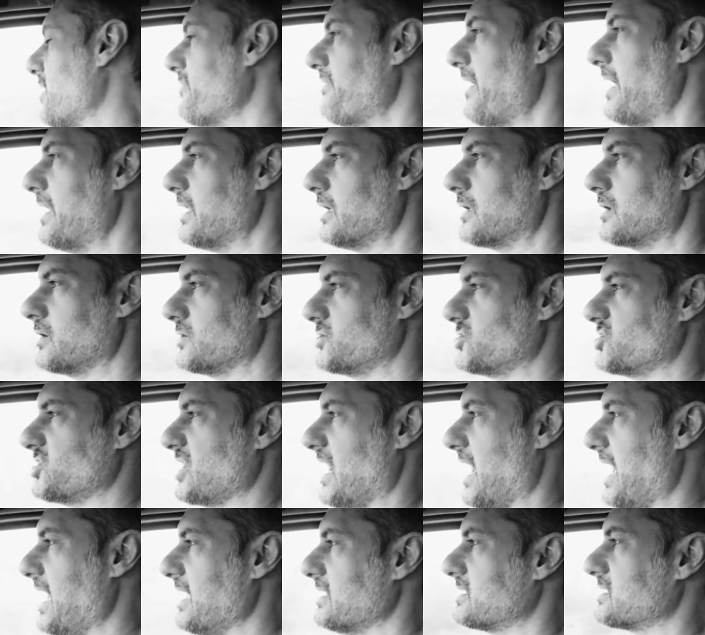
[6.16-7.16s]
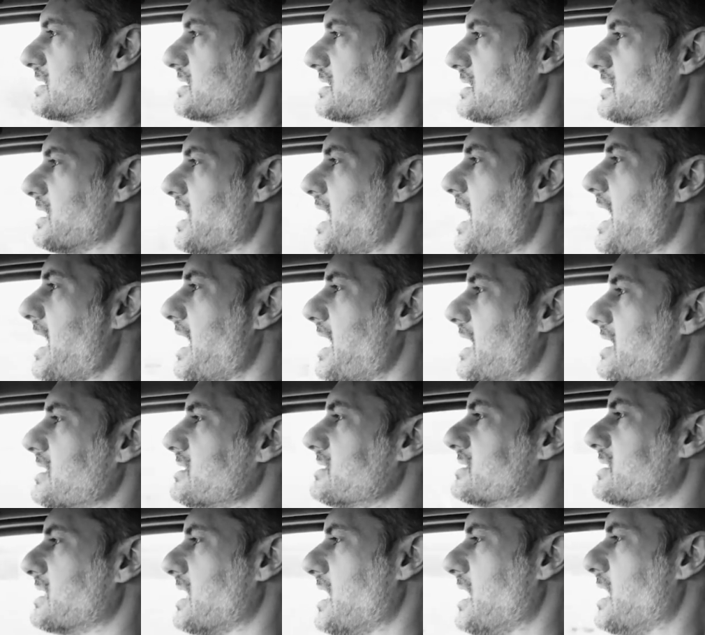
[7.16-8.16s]
we've had a good chat,
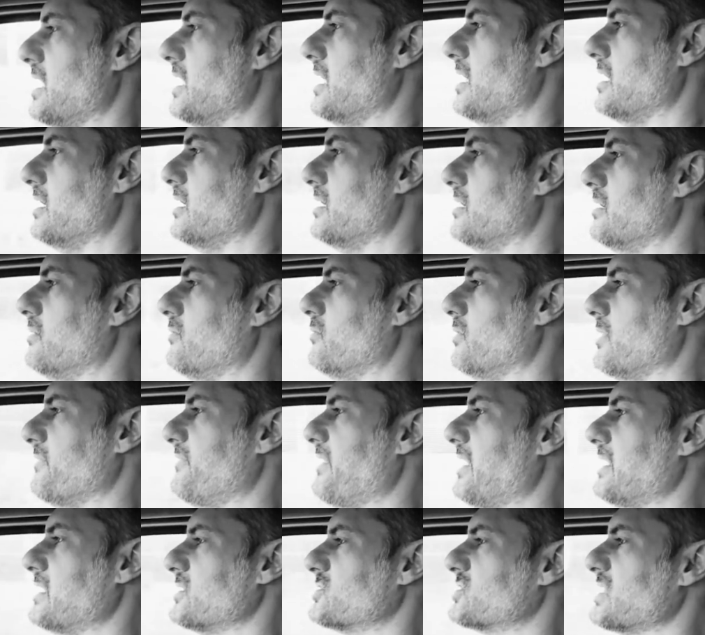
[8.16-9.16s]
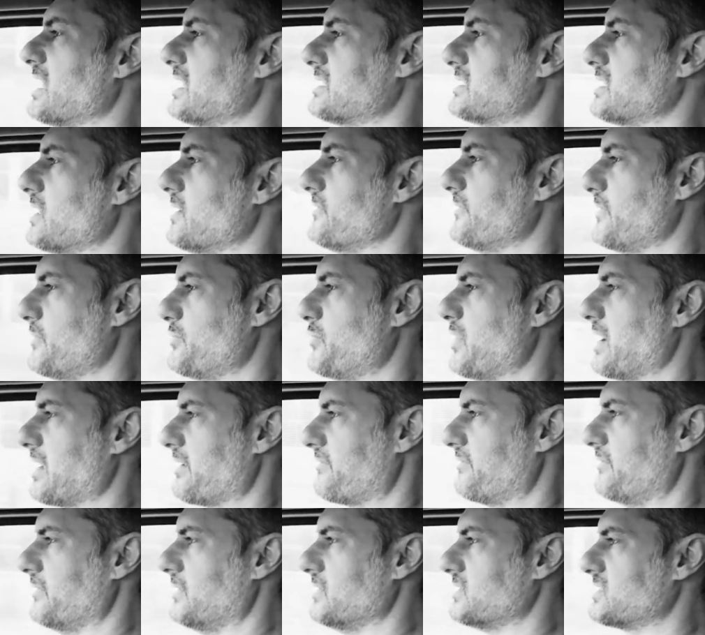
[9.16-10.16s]
and uh, we've had a chat over
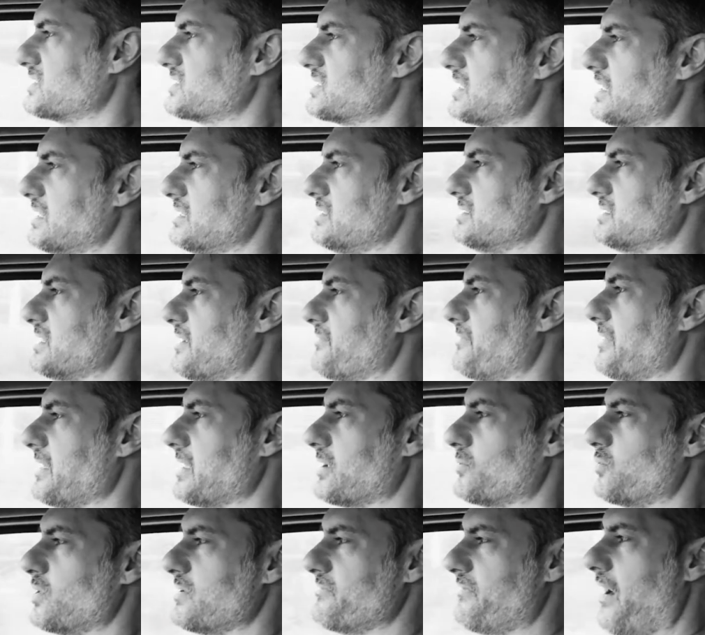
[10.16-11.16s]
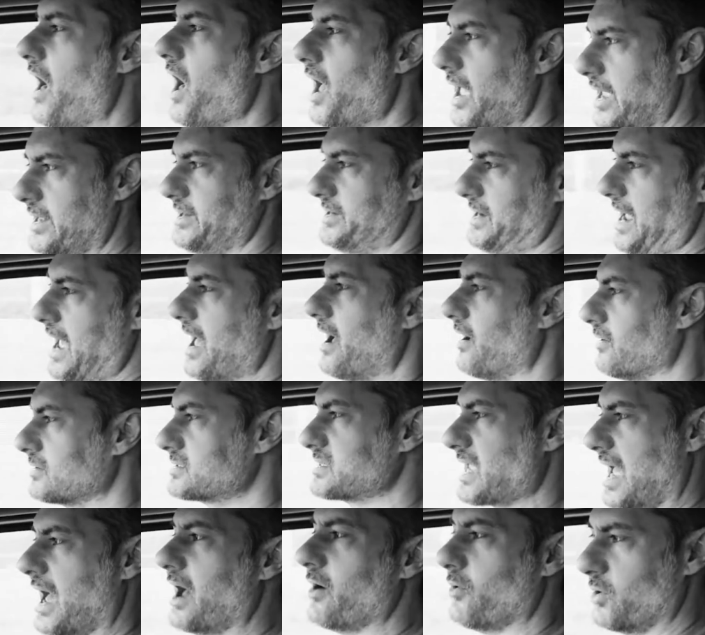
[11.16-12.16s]
breakfast, and I think we've ironed
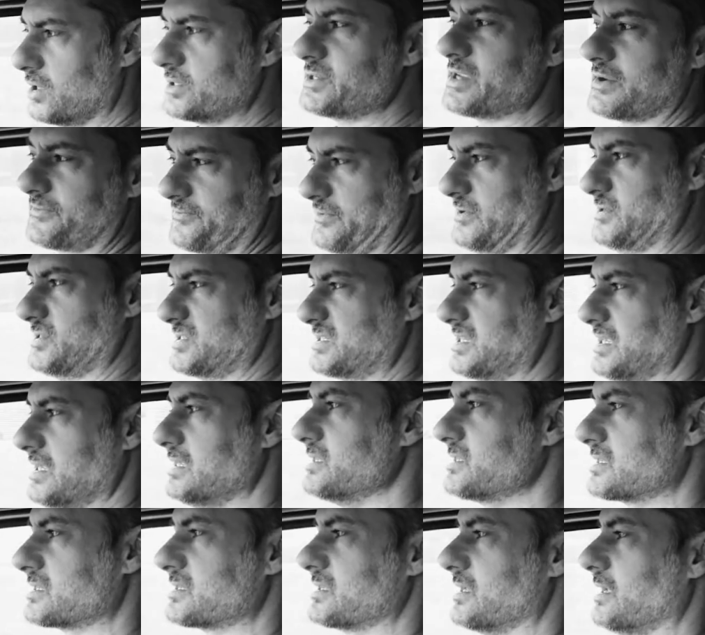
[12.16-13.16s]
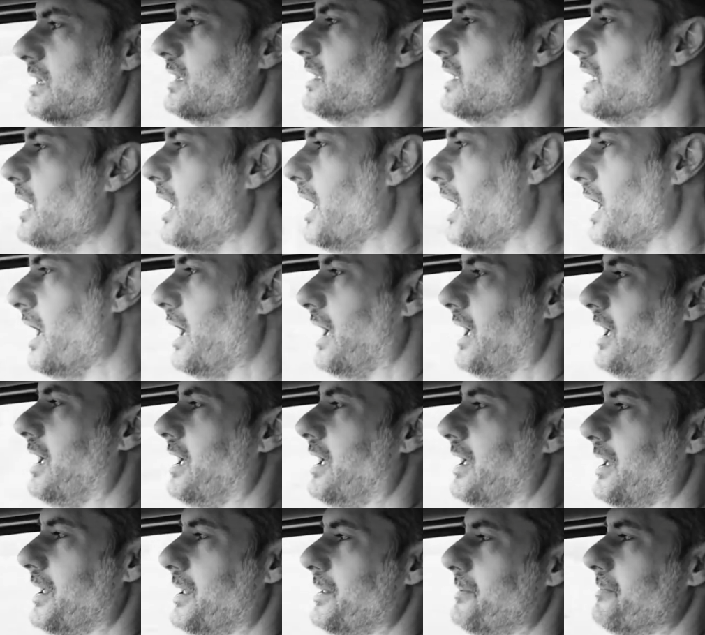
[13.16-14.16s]
out our differences.
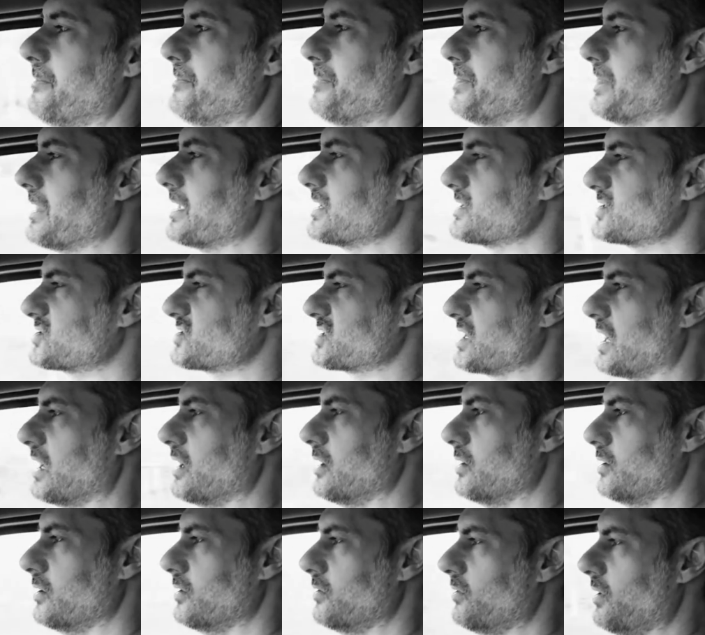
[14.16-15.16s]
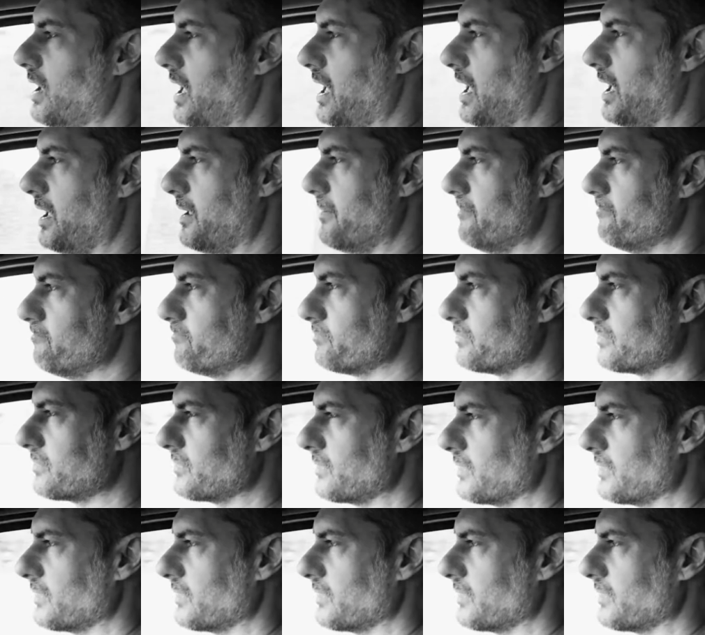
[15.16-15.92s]
Um, so, um,